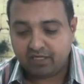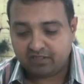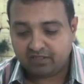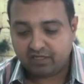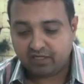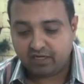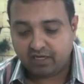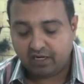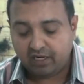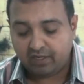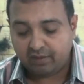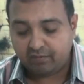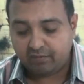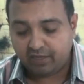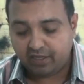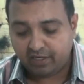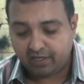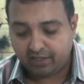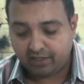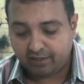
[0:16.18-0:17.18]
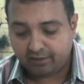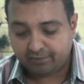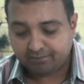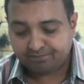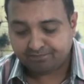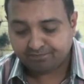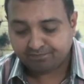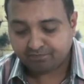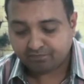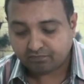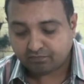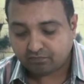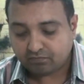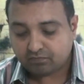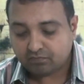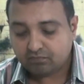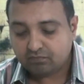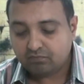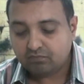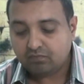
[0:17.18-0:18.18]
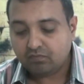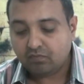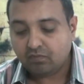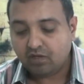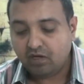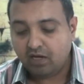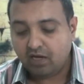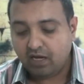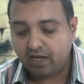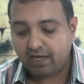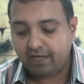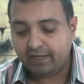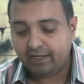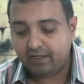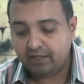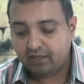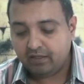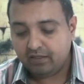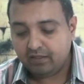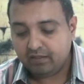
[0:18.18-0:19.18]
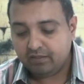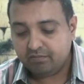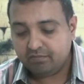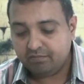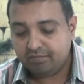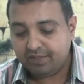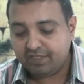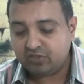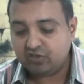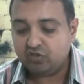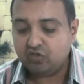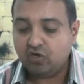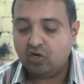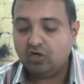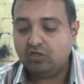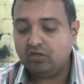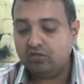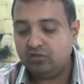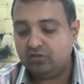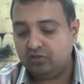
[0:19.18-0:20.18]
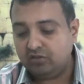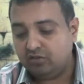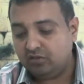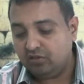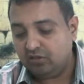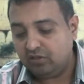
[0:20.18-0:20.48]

basically meaning I besought.